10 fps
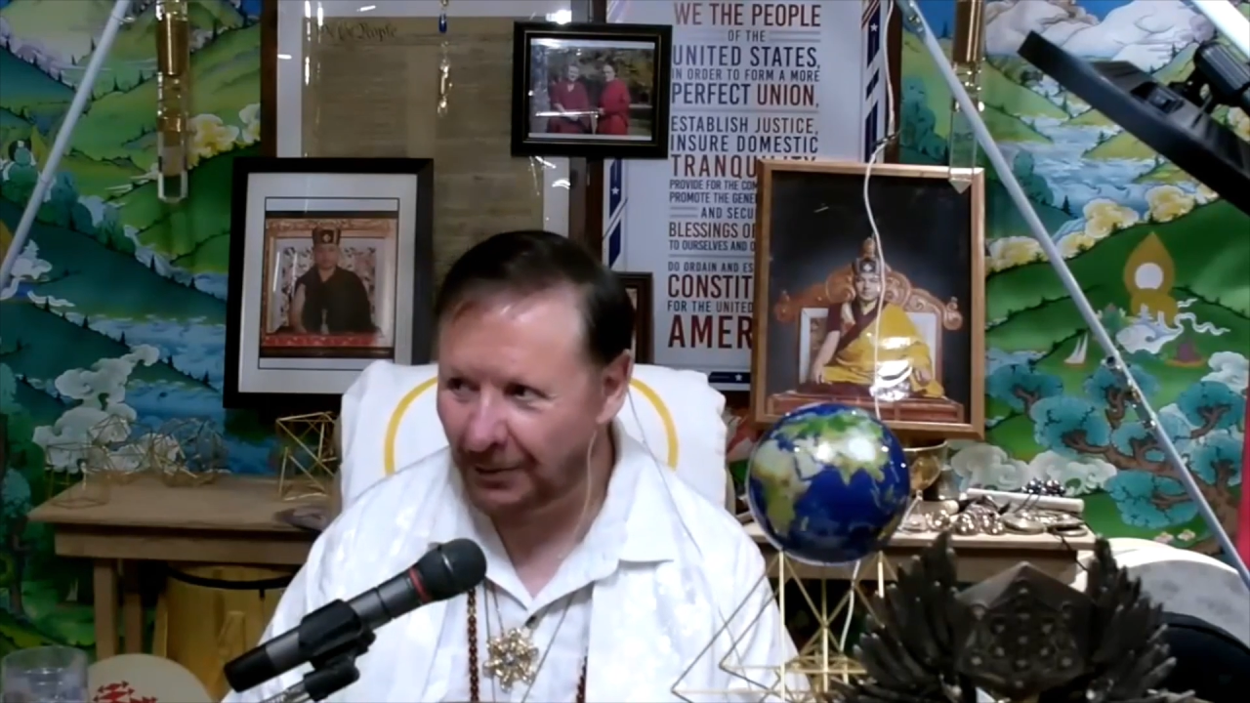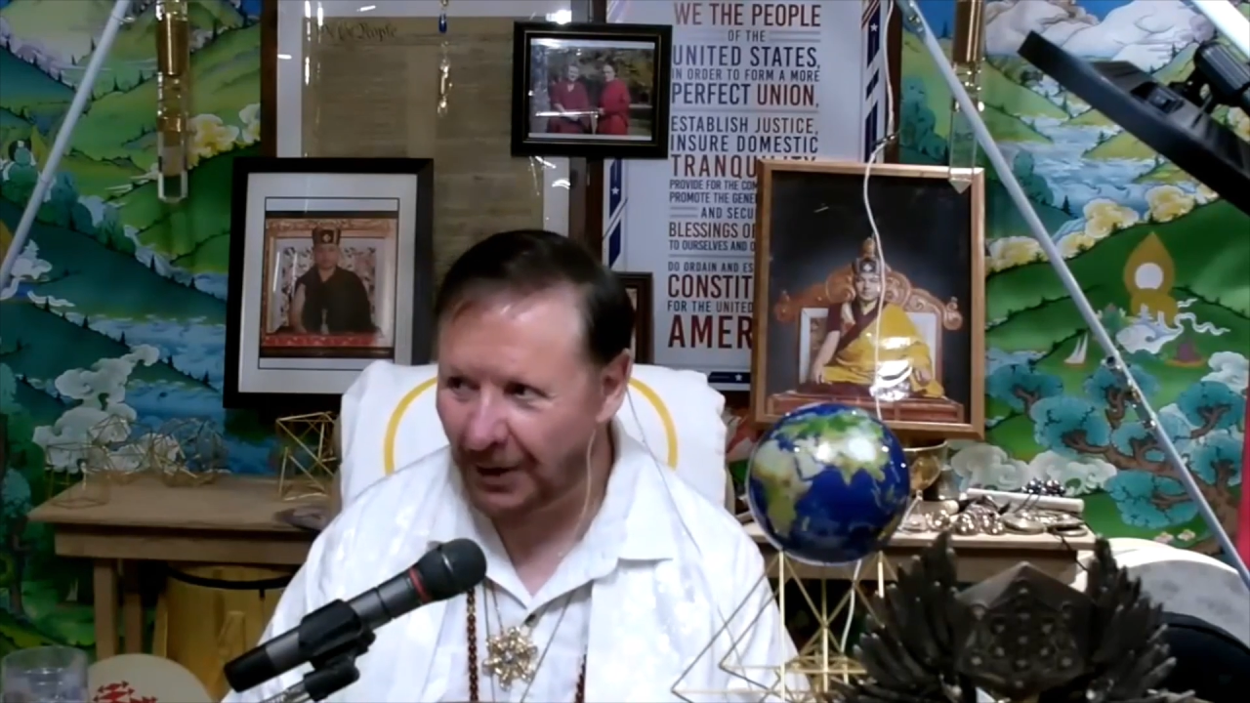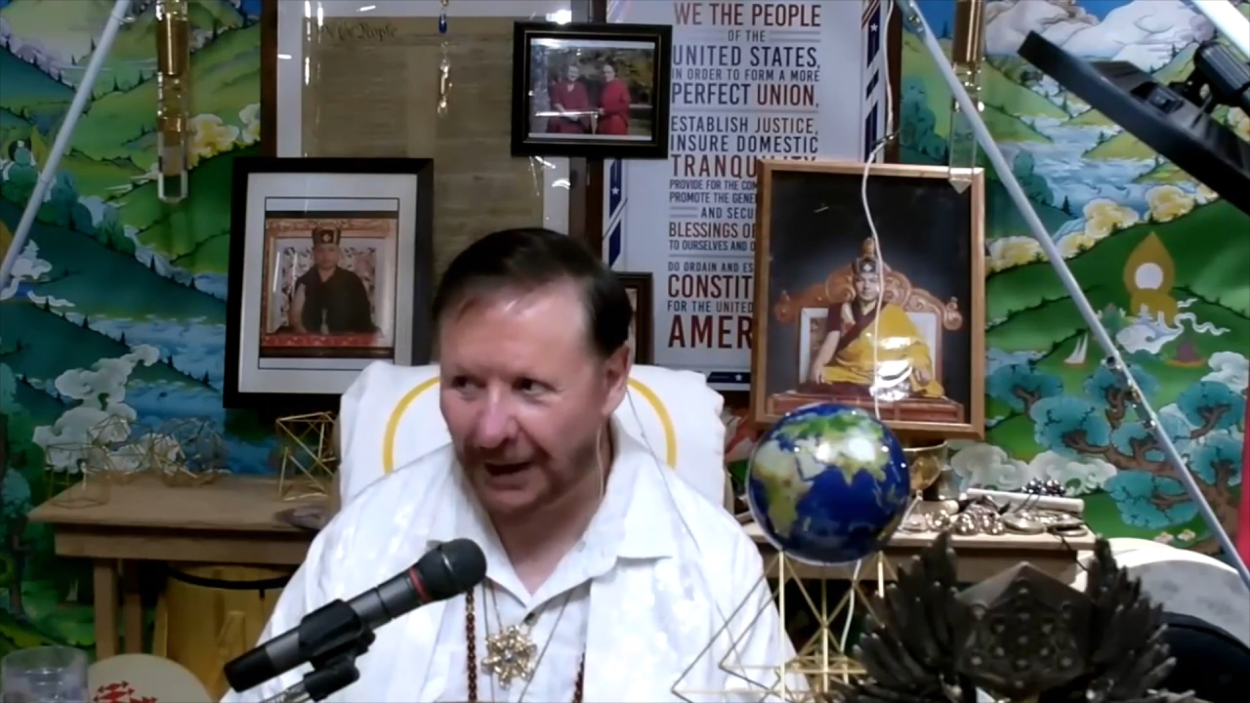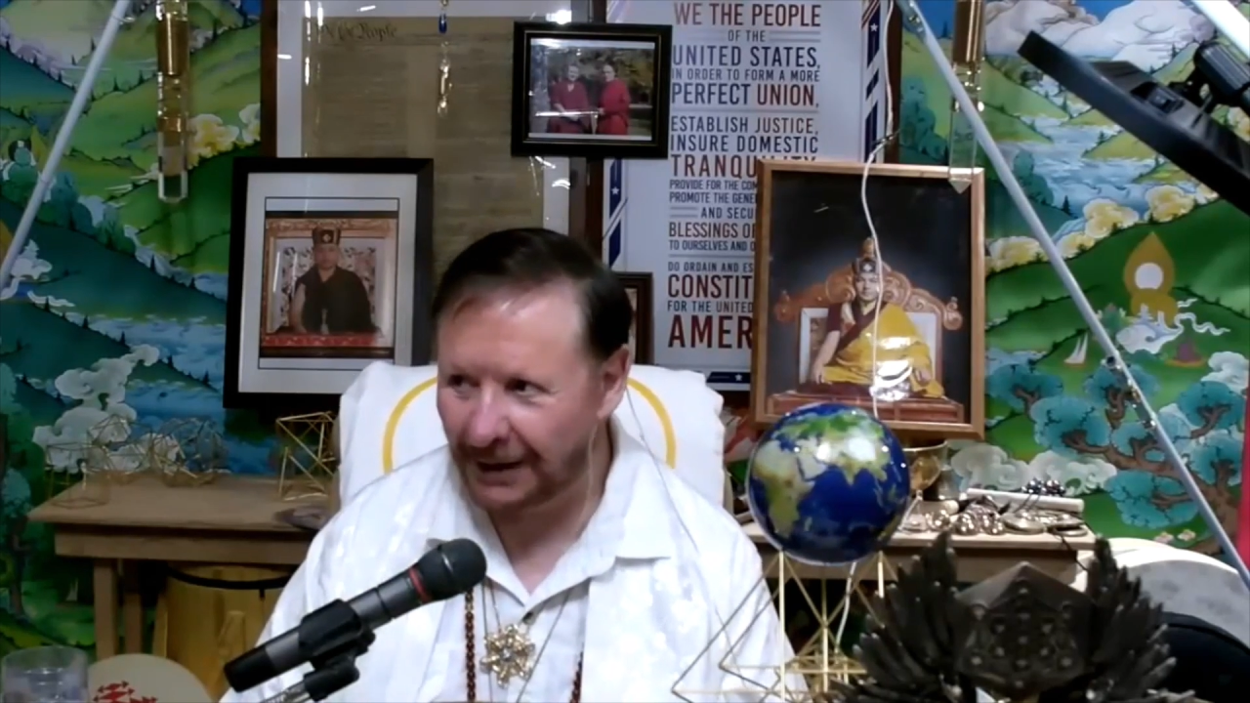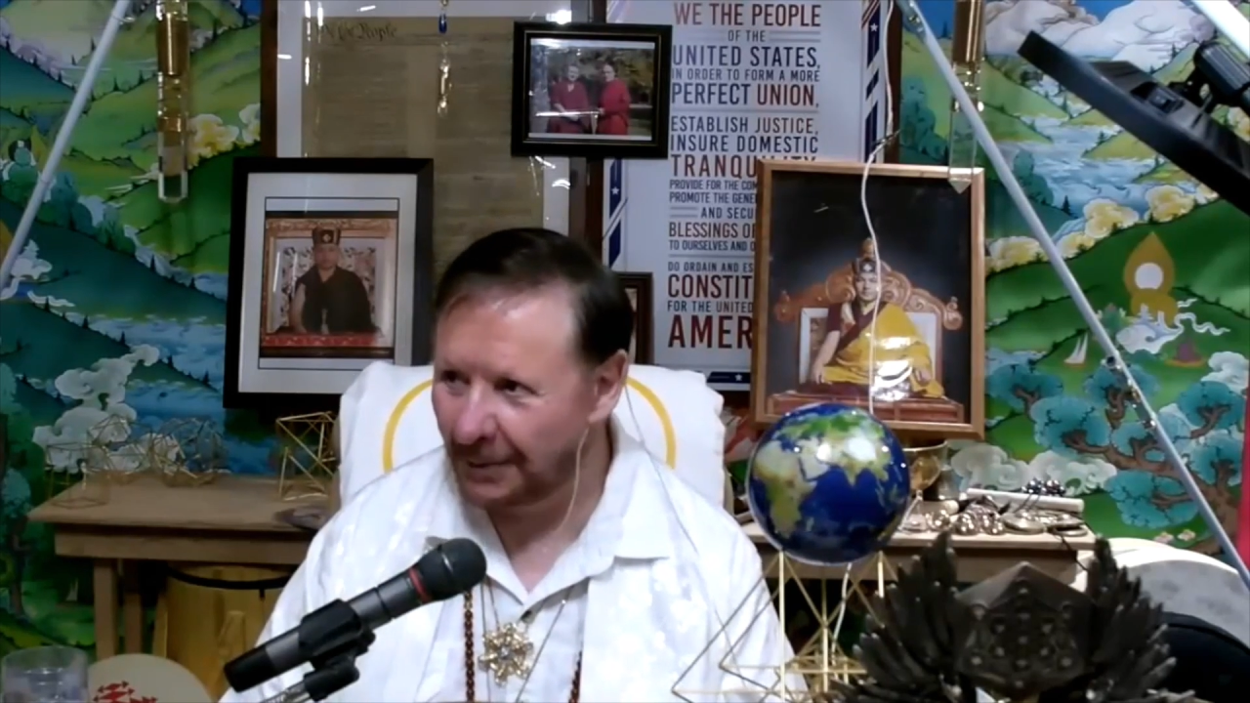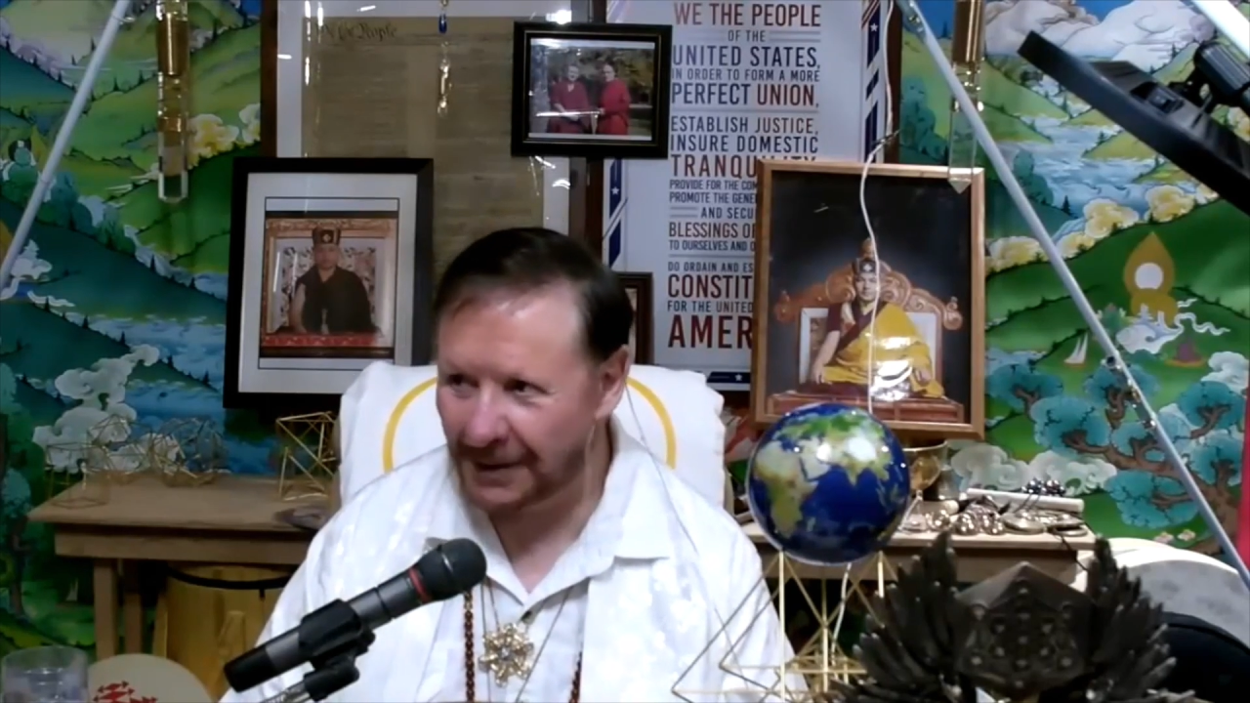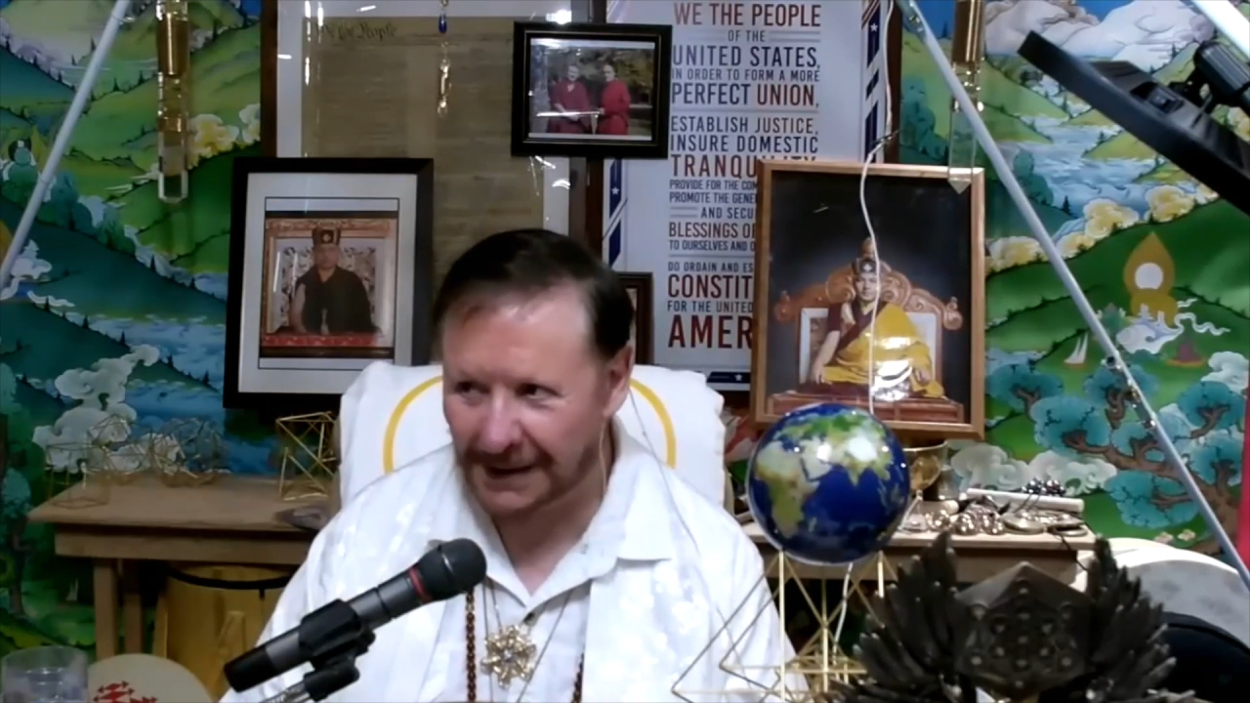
and riding the